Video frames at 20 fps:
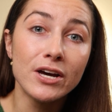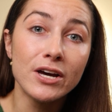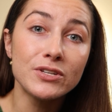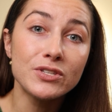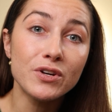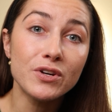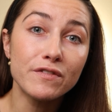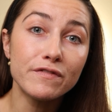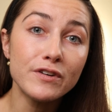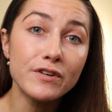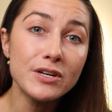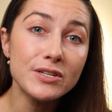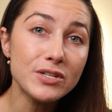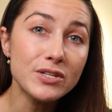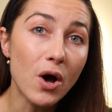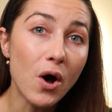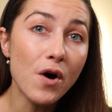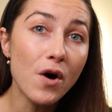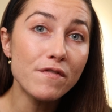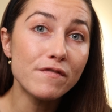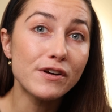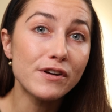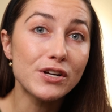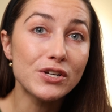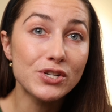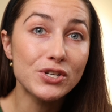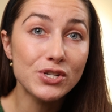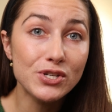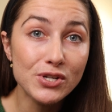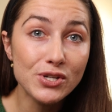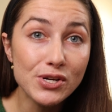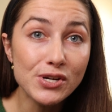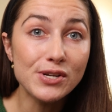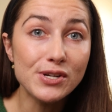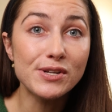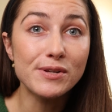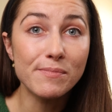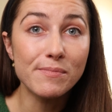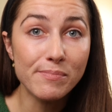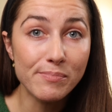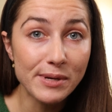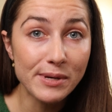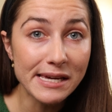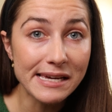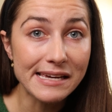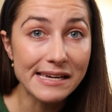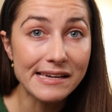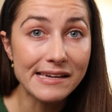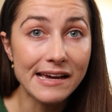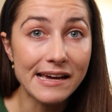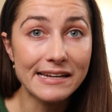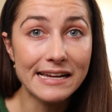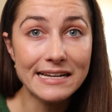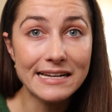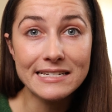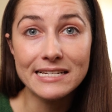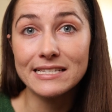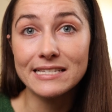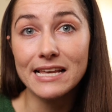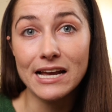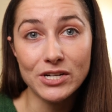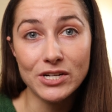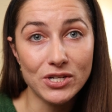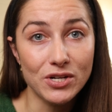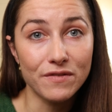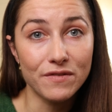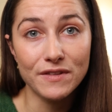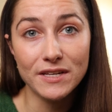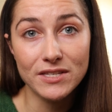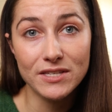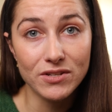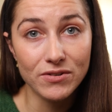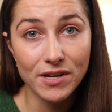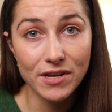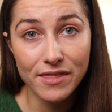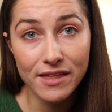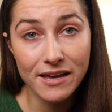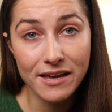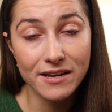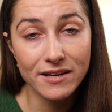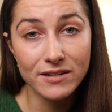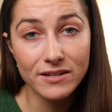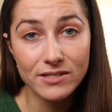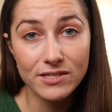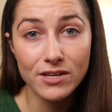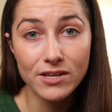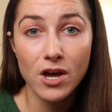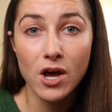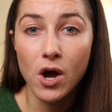So your first offer should be an intersection of these three things: